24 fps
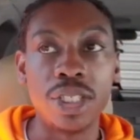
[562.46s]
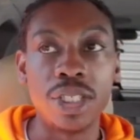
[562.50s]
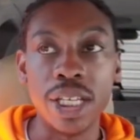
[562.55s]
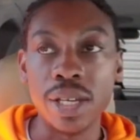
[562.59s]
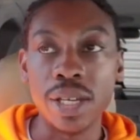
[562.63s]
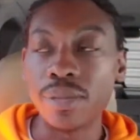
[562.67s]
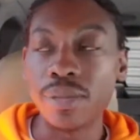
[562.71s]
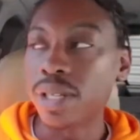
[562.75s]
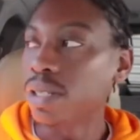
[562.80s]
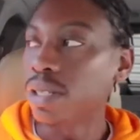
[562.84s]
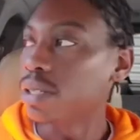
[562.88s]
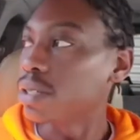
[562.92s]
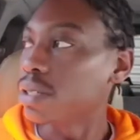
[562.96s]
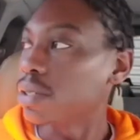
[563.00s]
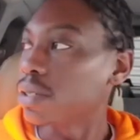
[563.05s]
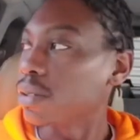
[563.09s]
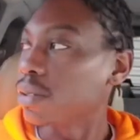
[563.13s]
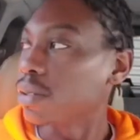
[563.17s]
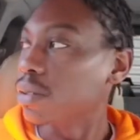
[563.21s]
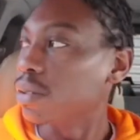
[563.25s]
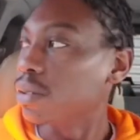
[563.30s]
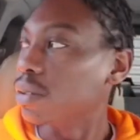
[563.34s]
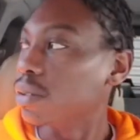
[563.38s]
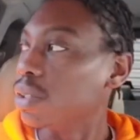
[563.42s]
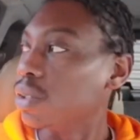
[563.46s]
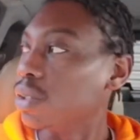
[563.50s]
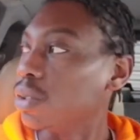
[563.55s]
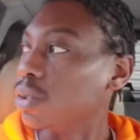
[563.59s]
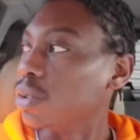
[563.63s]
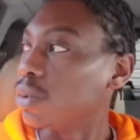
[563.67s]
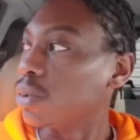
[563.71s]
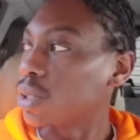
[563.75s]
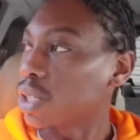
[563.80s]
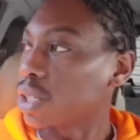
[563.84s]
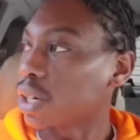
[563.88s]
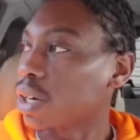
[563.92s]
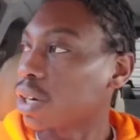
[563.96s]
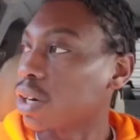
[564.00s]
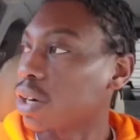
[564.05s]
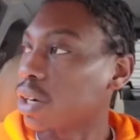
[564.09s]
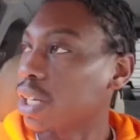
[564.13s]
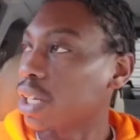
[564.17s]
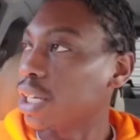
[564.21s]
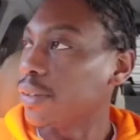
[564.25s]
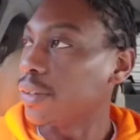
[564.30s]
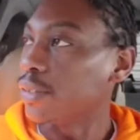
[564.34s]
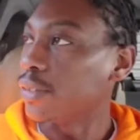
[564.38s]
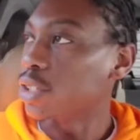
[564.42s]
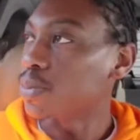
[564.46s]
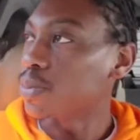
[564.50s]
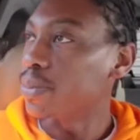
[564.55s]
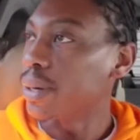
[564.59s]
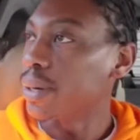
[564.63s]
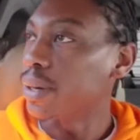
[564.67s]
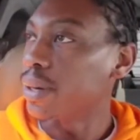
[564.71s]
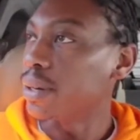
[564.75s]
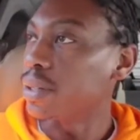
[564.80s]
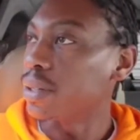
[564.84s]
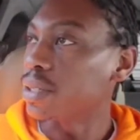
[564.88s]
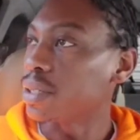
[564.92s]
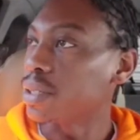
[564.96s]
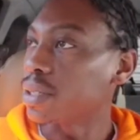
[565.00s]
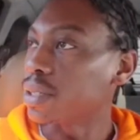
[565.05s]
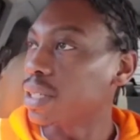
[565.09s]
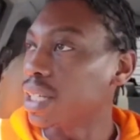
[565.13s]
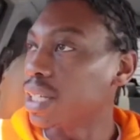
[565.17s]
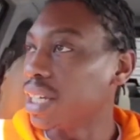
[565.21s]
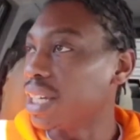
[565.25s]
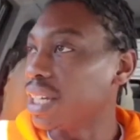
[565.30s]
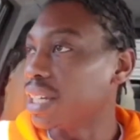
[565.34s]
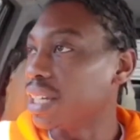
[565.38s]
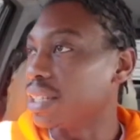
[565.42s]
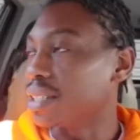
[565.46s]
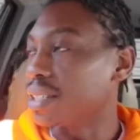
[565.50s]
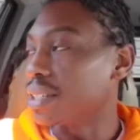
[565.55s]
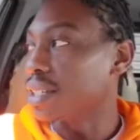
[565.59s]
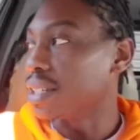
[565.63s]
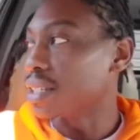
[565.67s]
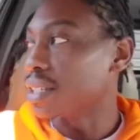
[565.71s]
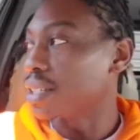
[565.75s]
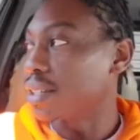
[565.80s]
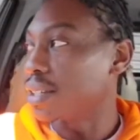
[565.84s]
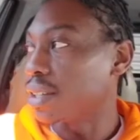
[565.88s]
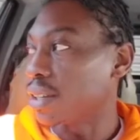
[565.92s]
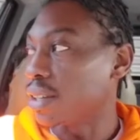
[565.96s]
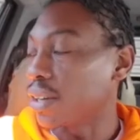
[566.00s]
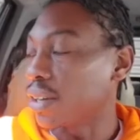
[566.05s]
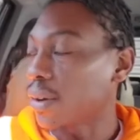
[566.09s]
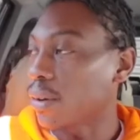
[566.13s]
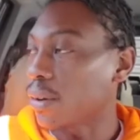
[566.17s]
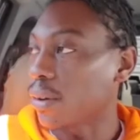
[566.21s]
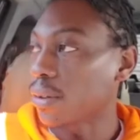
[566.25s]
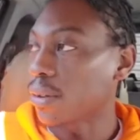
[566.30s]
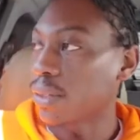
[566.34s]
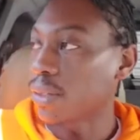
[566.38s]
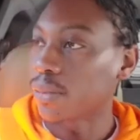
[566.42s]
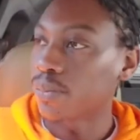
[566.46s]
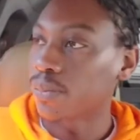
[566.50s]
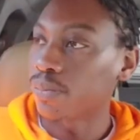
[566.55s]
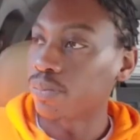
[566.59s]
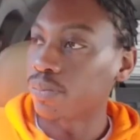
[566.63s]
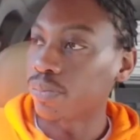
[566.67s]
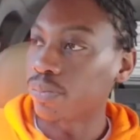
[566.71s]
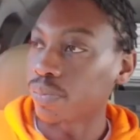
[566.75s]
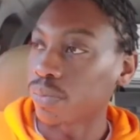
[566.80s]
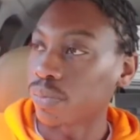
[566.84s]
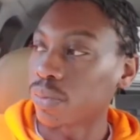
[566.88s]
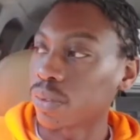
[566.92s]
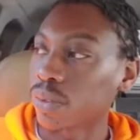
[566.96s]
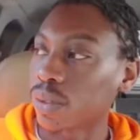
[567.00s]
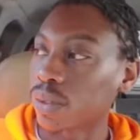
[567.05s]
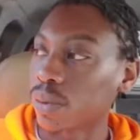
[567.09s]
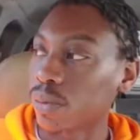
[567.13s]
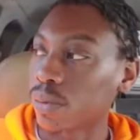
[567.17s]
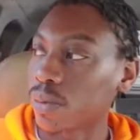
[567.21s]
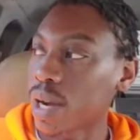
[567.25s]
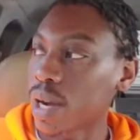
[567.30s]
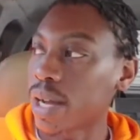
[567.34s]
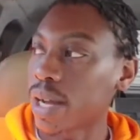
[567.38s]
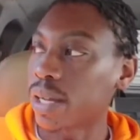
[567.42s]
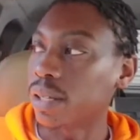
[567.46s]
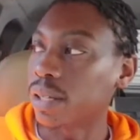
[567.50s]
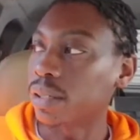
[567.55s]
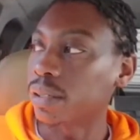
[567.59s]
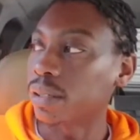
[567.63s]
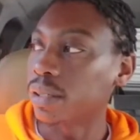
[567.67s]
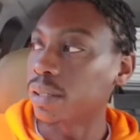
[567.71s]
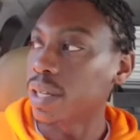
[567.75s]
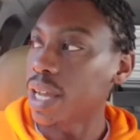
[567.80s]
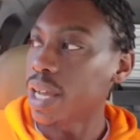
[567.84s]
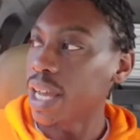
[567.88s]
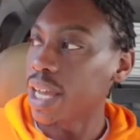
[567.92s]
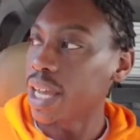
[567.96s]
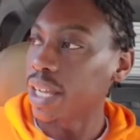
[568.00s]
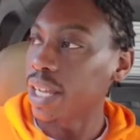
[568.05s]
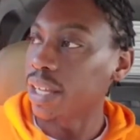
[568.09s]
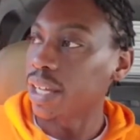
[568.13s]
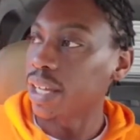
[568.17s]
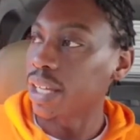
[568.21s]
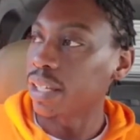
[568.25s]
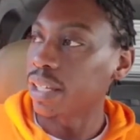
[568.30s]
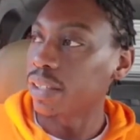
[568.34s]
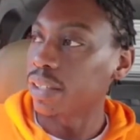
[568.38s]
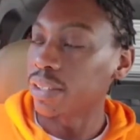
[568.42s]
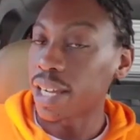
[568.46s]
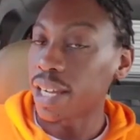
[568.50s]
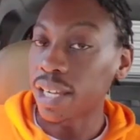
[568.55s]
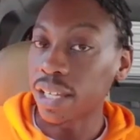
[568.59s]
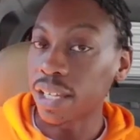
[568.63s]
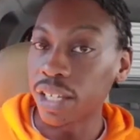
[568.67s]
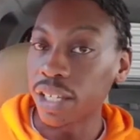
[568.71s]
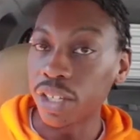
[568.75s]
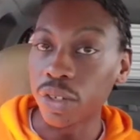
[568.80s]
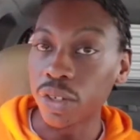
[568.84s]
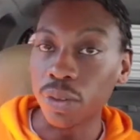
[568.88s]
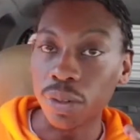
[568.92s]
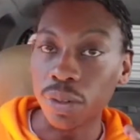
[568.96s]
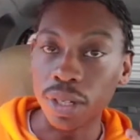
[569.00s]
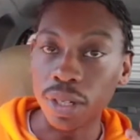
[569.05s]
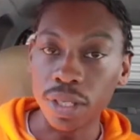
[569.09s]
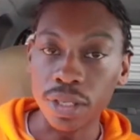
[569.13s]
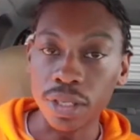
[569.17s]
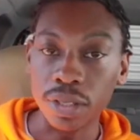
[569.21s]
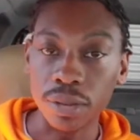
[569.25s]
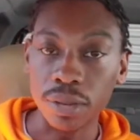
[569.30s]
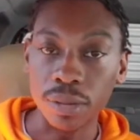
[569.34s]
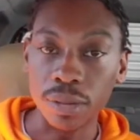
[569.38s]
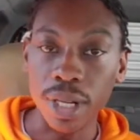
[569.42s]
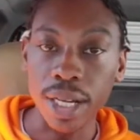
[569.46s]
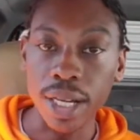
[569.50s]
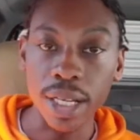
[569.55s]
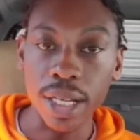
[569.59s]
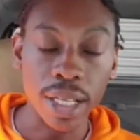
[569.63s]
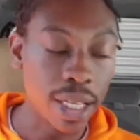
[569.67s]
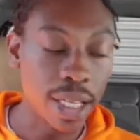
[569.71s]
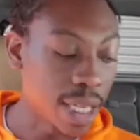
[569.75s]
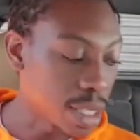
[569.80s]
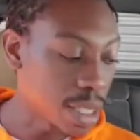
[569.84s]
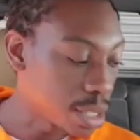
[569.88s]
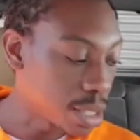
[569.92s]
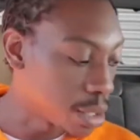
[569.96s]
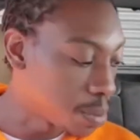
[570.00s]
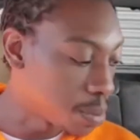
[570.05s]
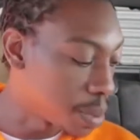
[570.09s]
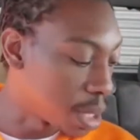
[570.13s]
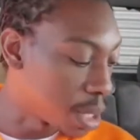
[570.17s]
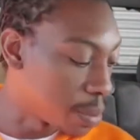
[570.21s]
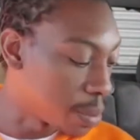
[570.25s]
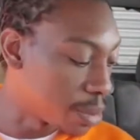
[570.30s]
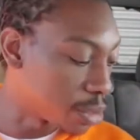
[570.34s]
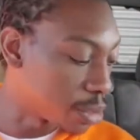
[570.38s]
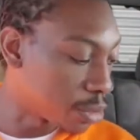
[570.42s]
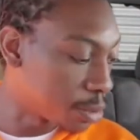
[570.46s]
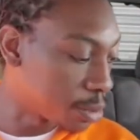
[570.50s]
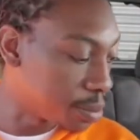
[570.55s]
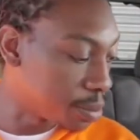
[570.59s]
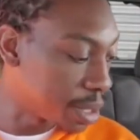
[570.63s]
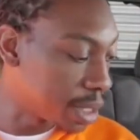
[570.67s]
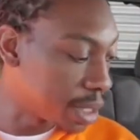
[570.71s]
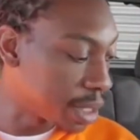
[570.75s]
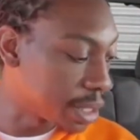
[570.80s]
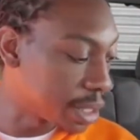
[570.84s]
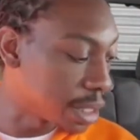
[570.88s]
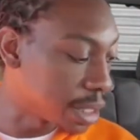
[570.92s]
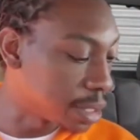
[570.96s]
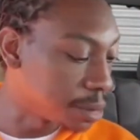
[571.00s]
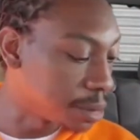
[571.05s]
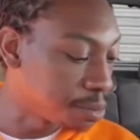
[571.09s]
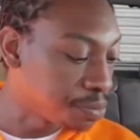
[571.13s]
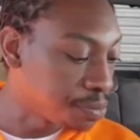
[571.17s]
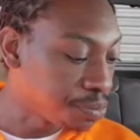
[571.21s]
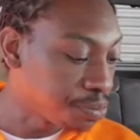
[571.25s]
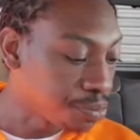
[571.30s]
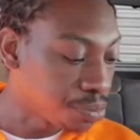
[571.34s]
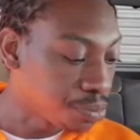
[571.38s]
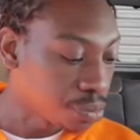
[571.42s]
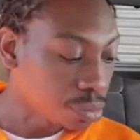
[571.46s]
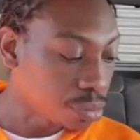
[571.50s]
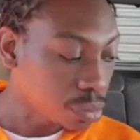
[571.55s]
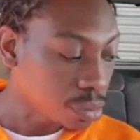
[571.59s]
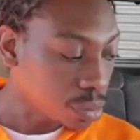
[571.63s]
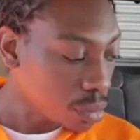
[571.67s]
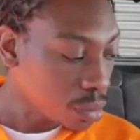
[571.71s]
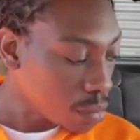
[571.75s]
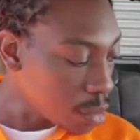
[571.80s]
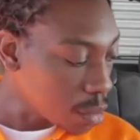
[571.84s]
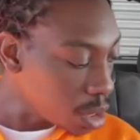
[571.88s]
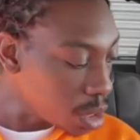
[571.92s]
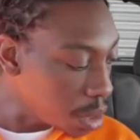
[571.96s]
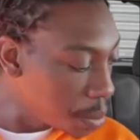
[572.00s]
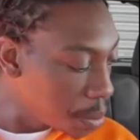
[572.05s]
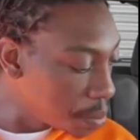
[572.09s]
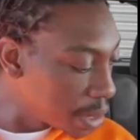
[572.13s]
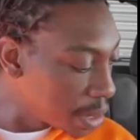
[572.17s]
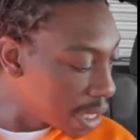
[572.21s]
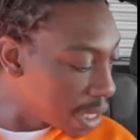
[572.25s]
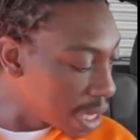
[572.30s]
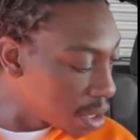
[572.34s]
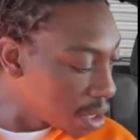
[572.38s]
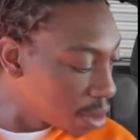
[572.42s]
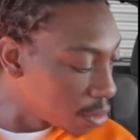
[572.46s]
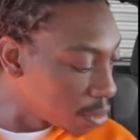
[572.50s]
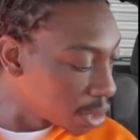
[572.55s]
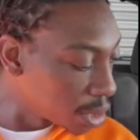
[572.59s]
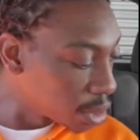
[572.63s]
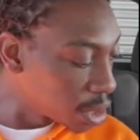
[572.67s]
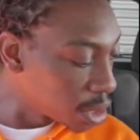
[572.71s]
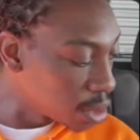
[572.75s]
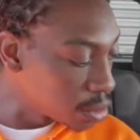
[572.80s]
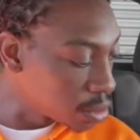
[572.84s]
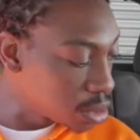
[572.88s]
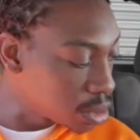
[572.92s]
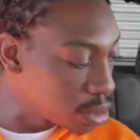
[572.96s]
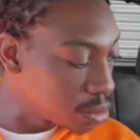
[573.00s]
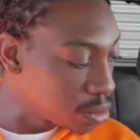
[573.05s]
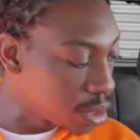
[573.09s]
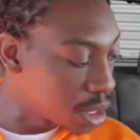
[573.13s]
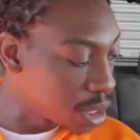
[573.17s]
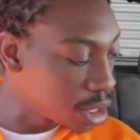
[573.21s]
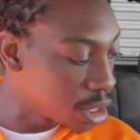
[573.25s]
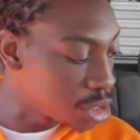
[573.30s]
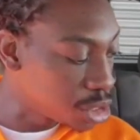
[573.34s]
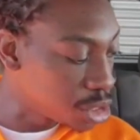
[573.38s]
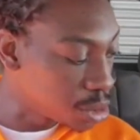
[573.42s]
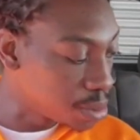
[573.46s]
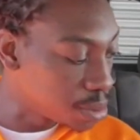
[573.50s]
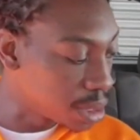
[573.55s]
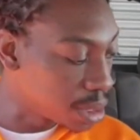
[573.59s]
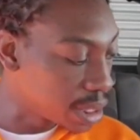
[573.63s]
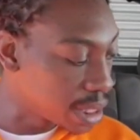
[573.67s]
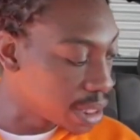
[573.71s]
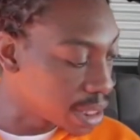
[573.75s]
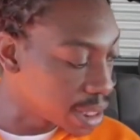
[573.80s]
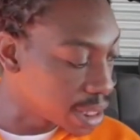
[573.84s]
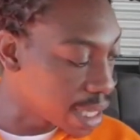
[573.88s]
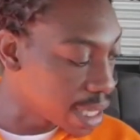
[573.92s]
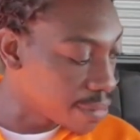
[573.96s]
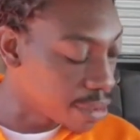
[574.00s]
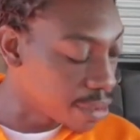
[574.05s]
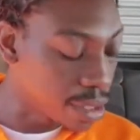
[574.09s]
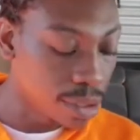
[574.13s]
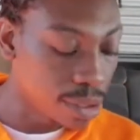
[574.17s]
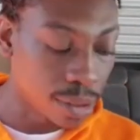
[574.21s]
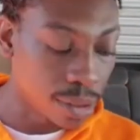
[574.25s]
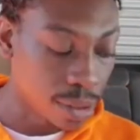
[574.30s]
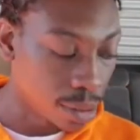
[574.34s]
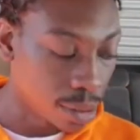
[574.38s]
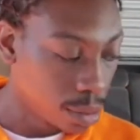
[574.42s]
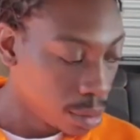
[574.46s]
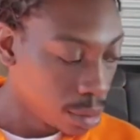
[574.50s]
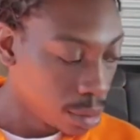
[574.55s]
demons, which are called evil spirits, exist in the earth, right? And they hinder us, right? And that's their purpose from being here. But now I want to go to Jubilee 7,